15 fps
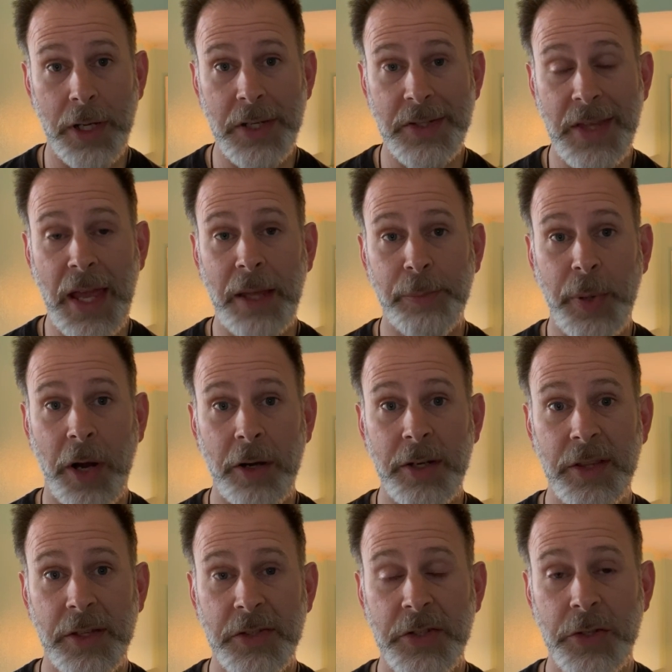because that part
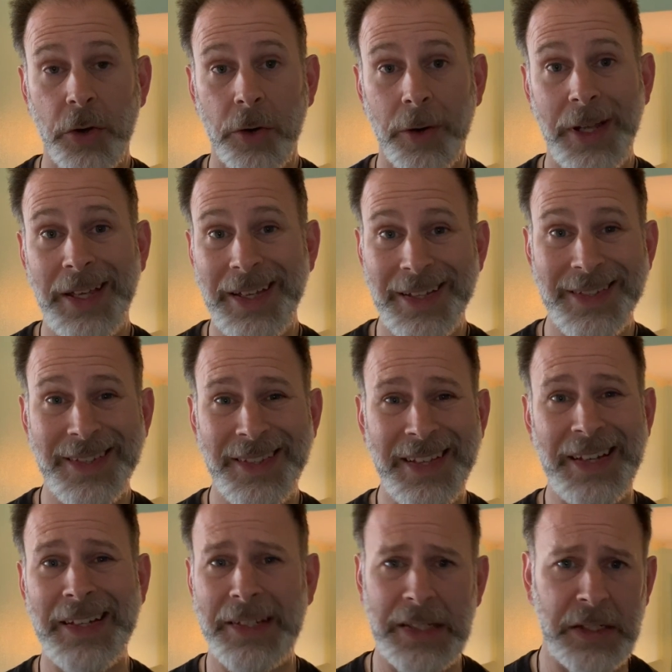of the story is
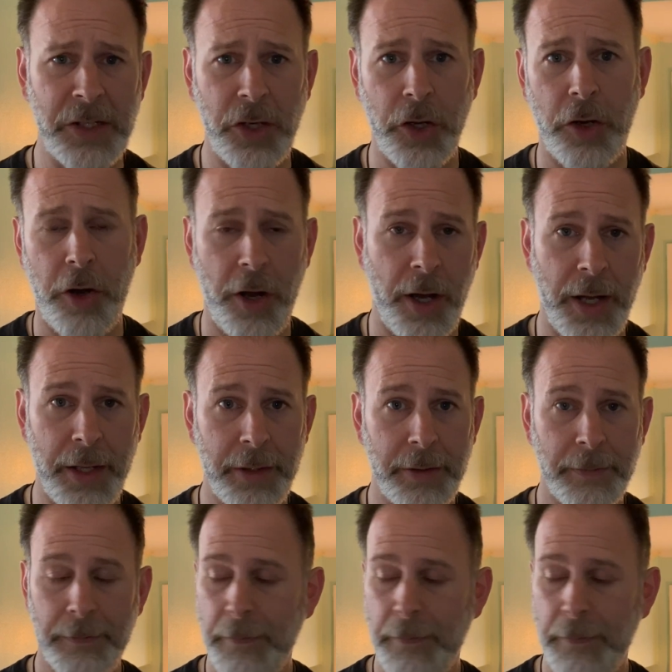done and gone.